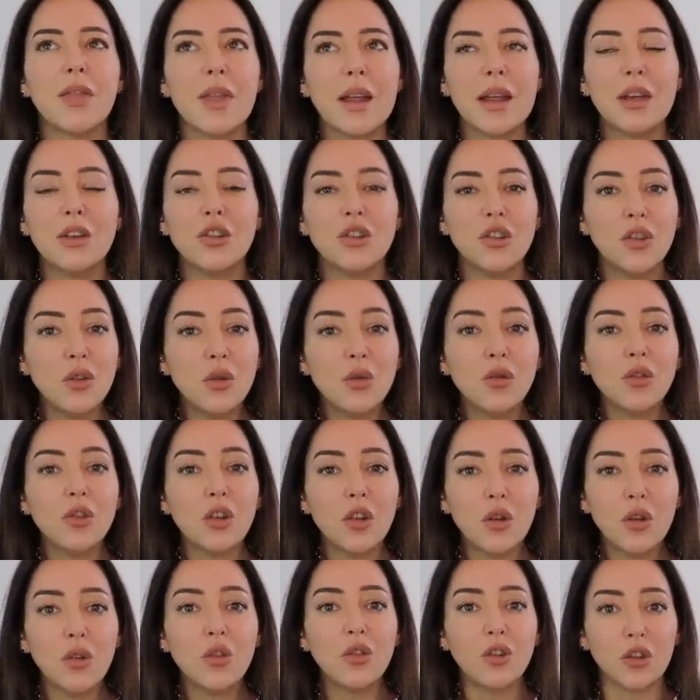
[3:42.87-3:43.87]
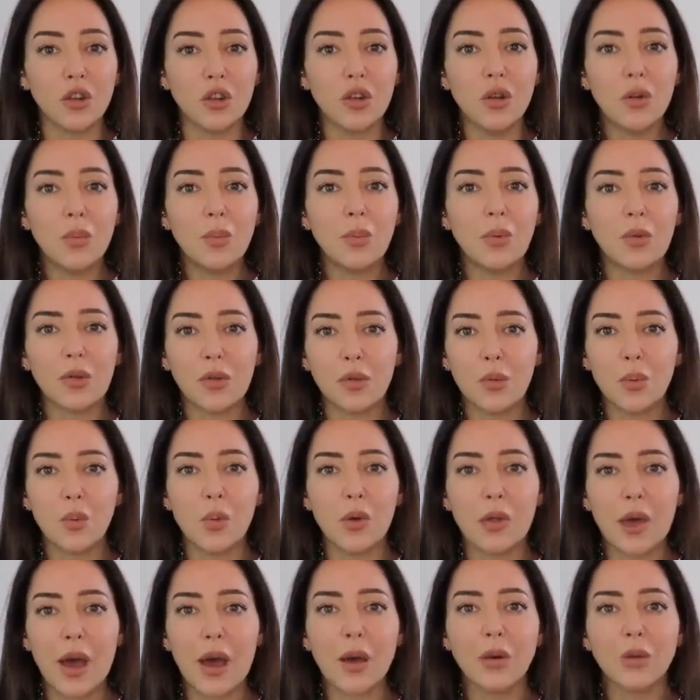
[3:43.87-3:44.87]
They do do dupes,
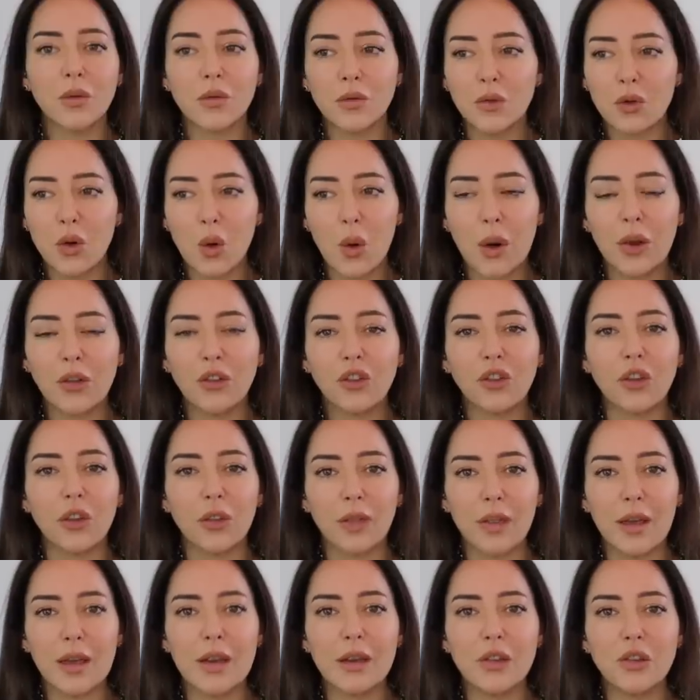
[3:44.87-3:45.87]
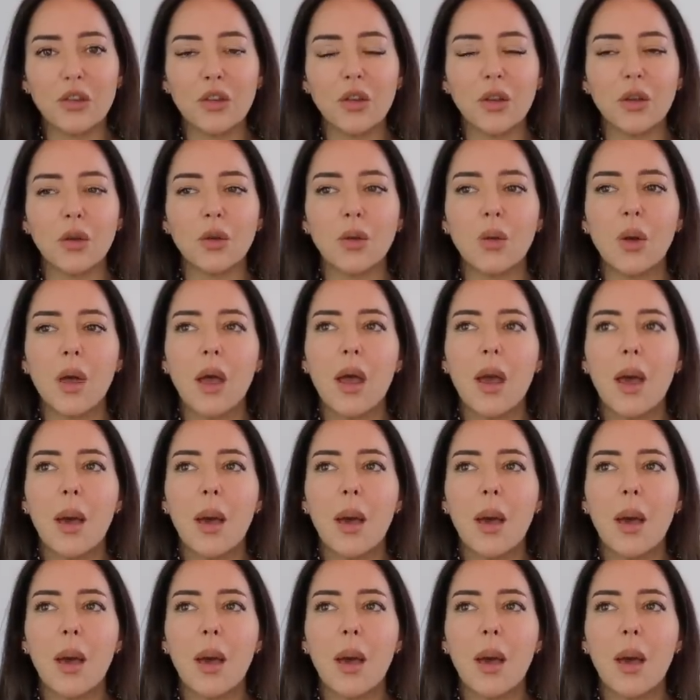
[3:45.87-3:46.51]
without question they do,